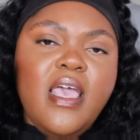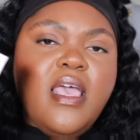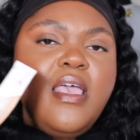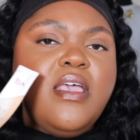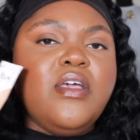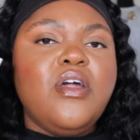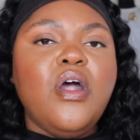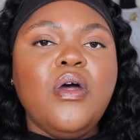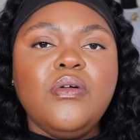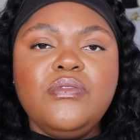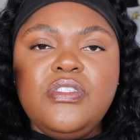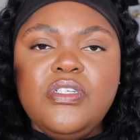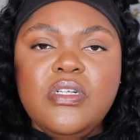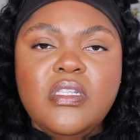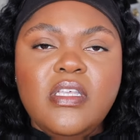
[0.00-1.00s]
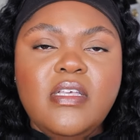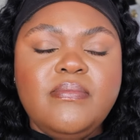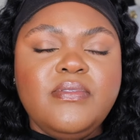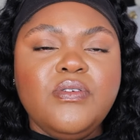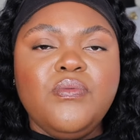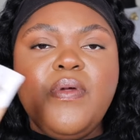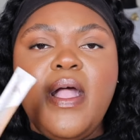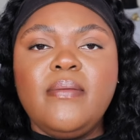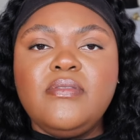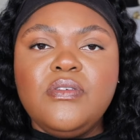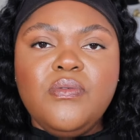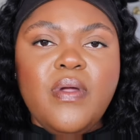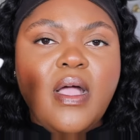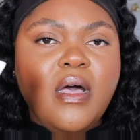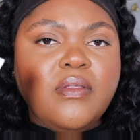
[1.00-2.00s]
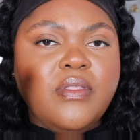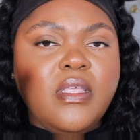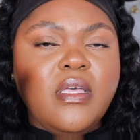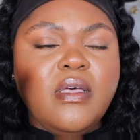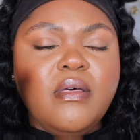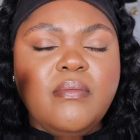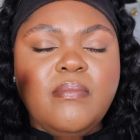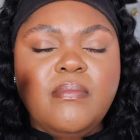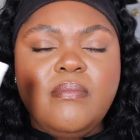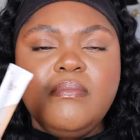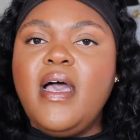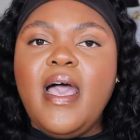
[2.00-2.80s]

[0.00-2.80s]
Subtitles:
It coats your lips, it wraps around them.